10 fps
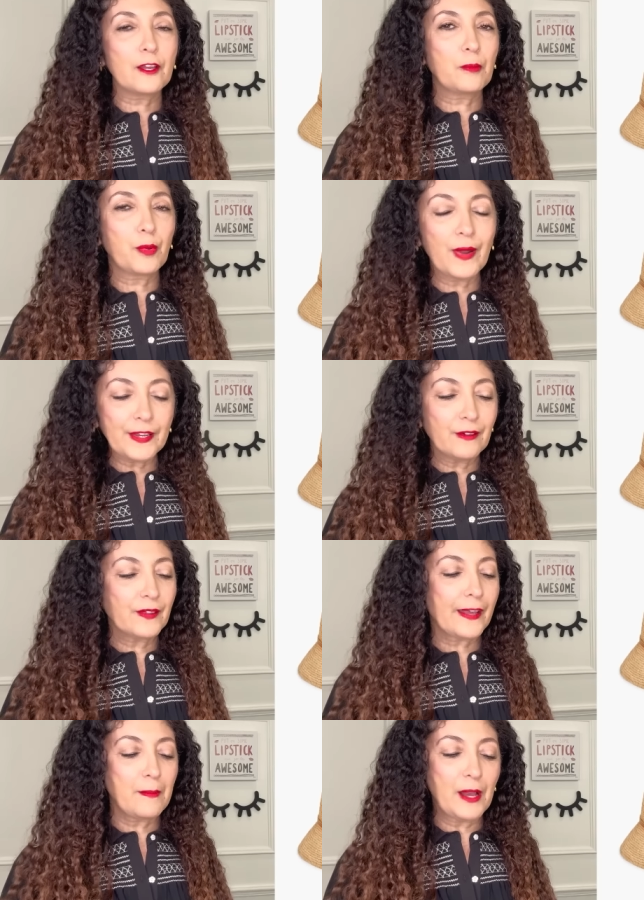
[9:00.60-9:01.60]
They are perennial.
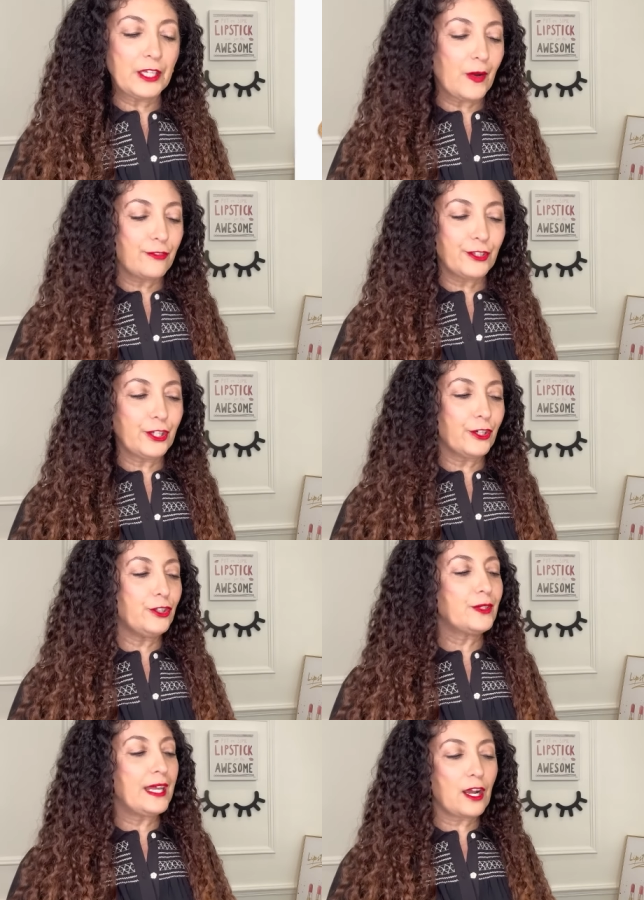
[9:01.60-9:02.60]
They come out year after year.
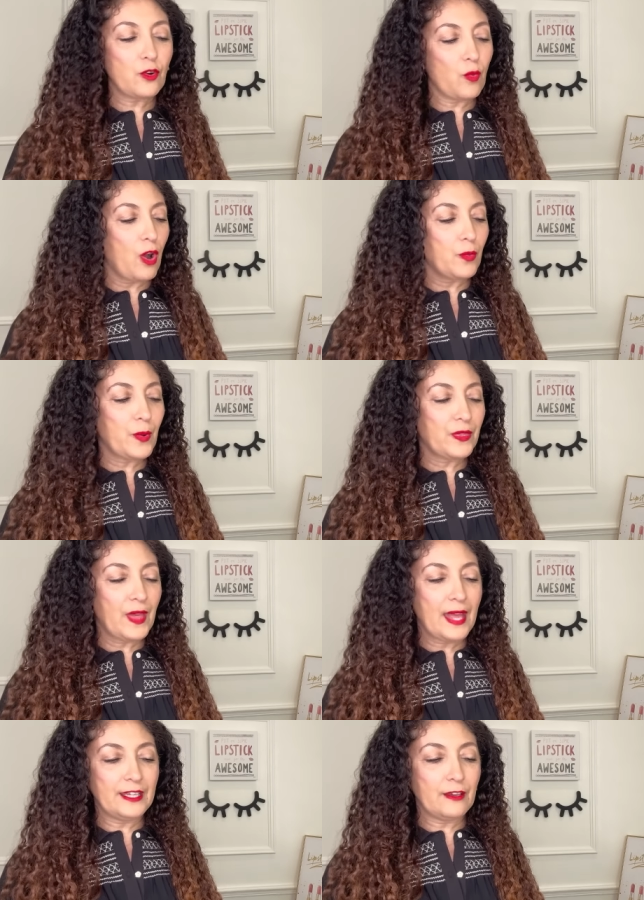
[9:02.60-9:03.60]
You cannot go wrong with
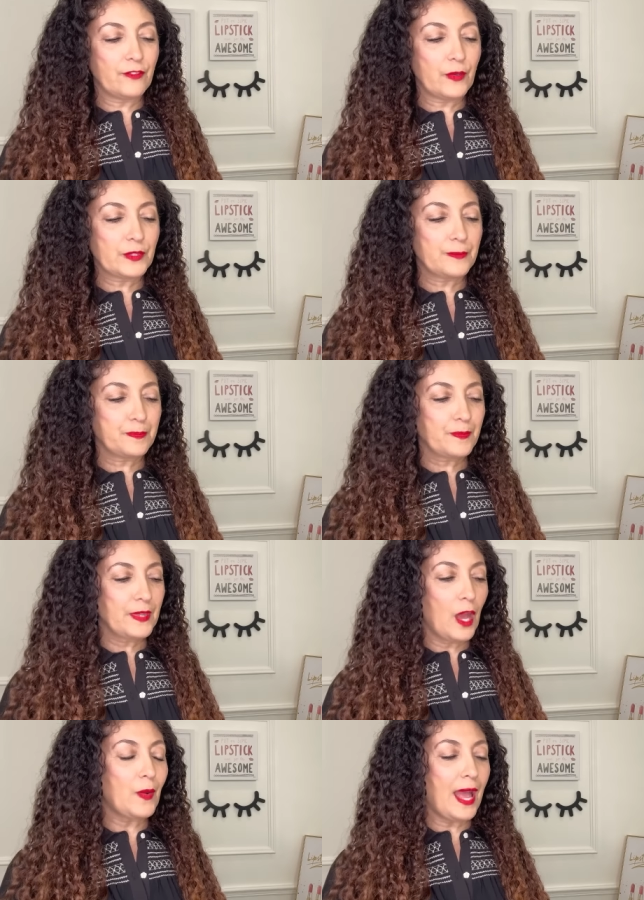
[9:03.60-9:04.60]
any of those.
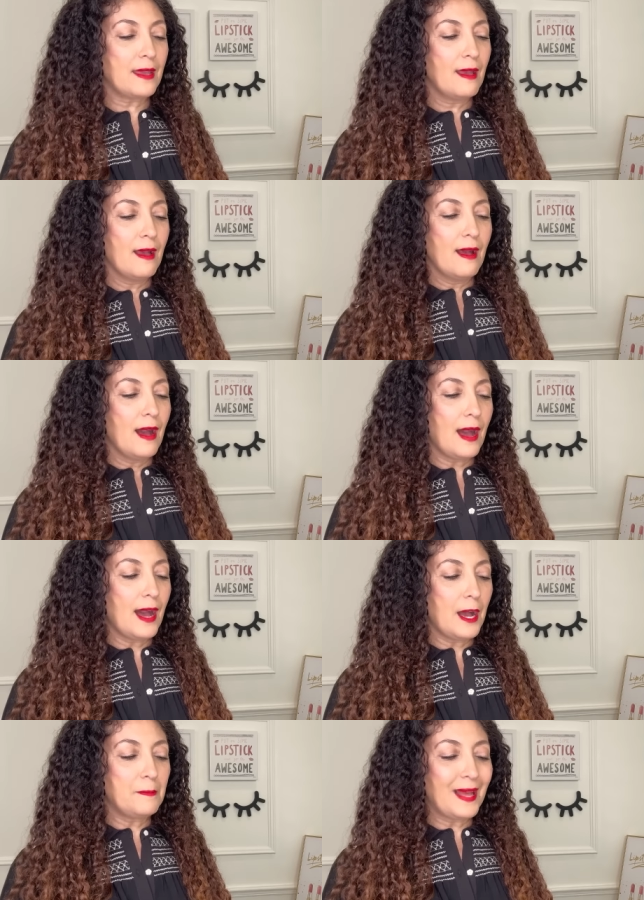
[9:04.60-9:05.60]
Okay,
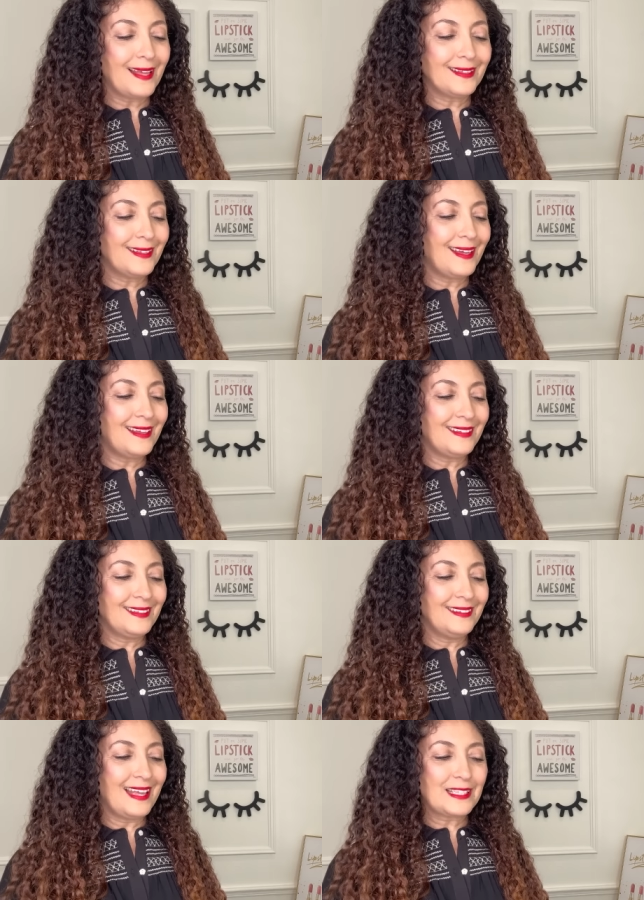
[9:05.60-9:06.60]
um,
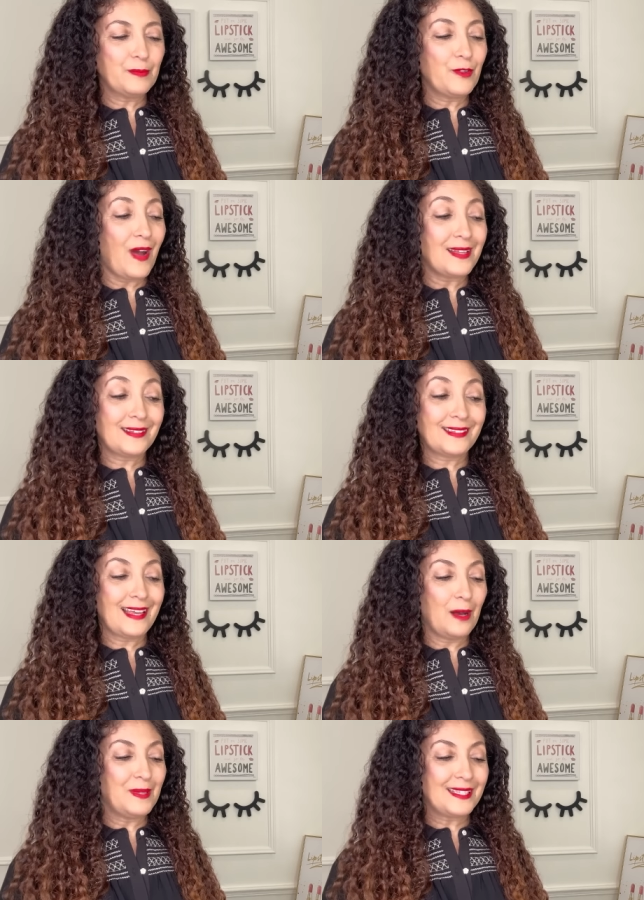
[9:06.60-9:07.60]
let's move on.
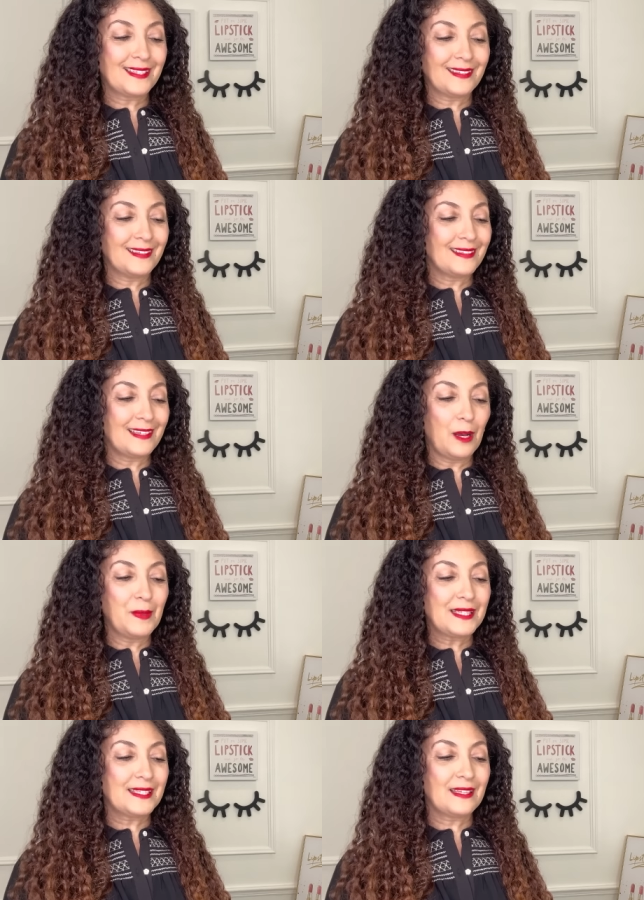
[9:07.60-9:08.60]
Talbot's
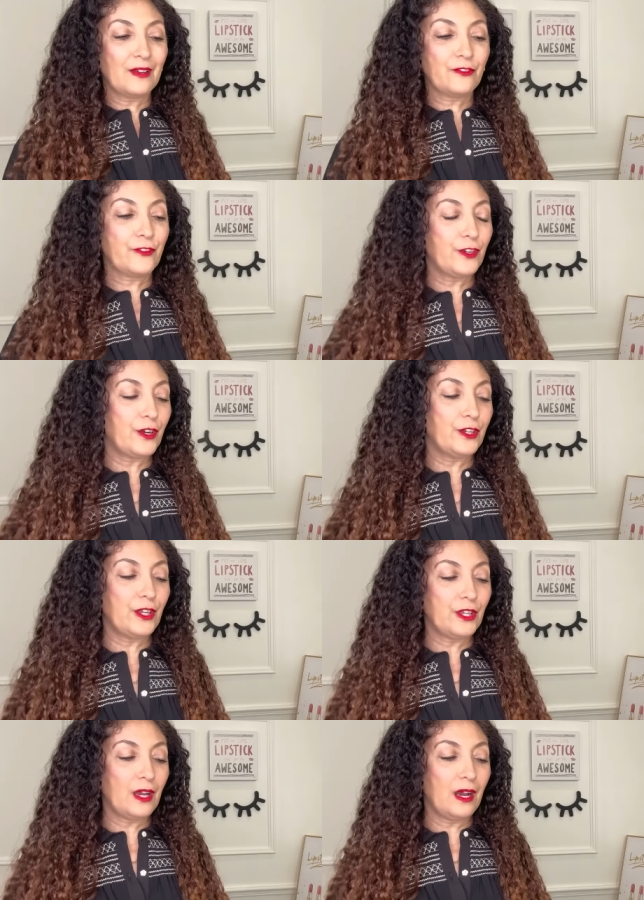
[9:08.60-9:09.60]
Talbot's for
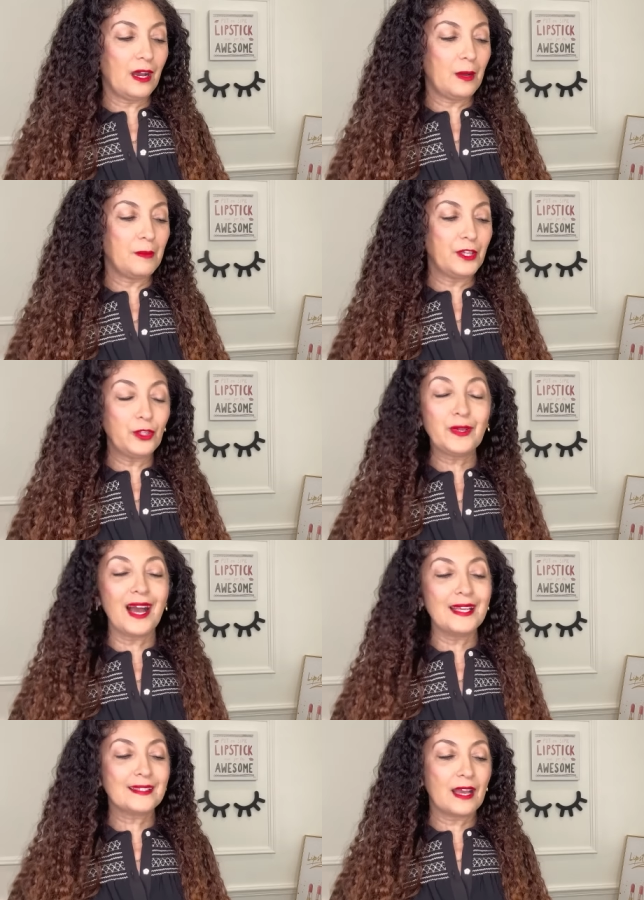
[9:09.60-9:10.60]
um, you
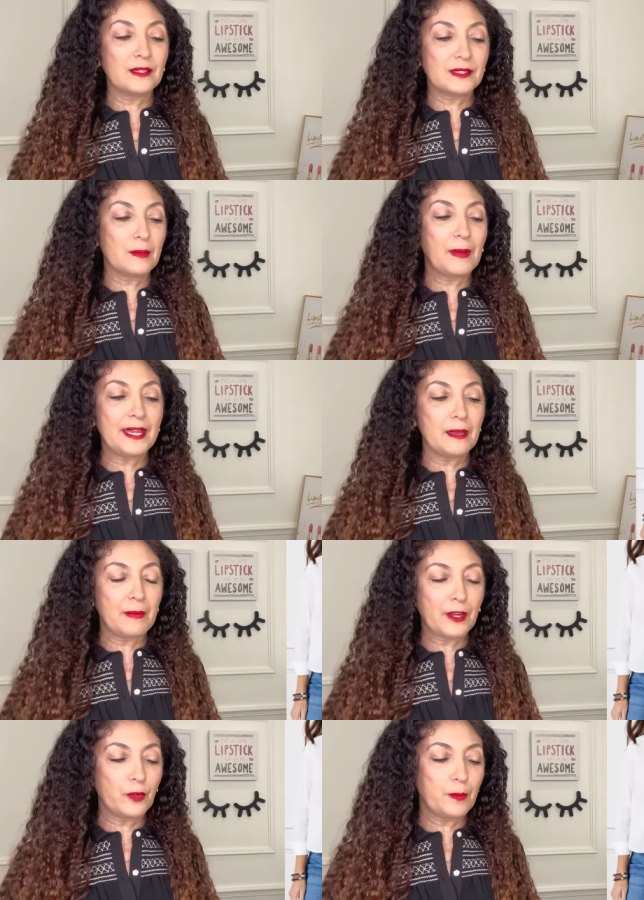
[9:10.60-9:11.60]
guys. Somebody in
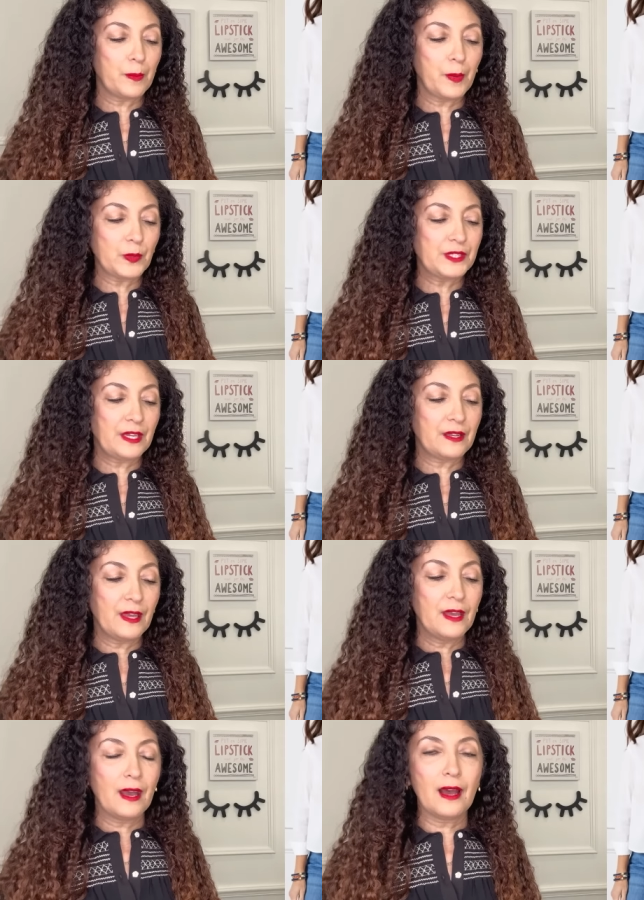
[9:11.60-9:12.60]
my group posted
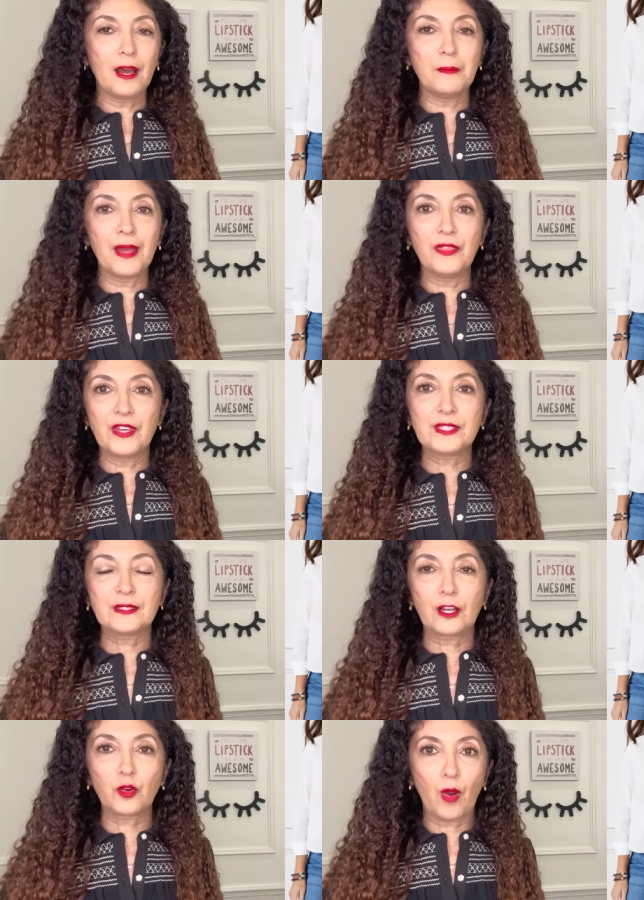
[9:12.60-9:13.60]
um,
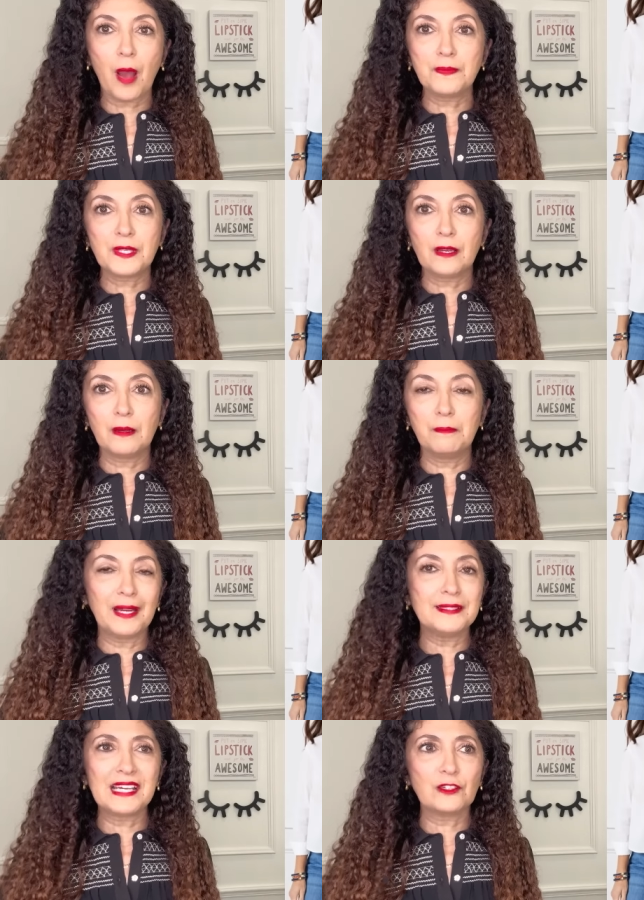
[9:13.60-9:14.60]
this cropped
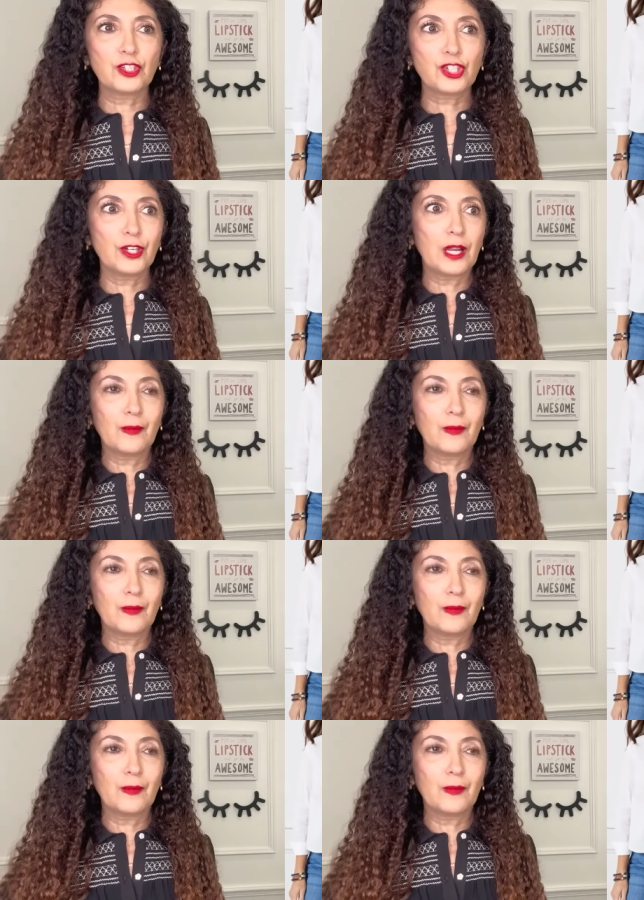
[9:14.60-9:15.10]
button down shirt and I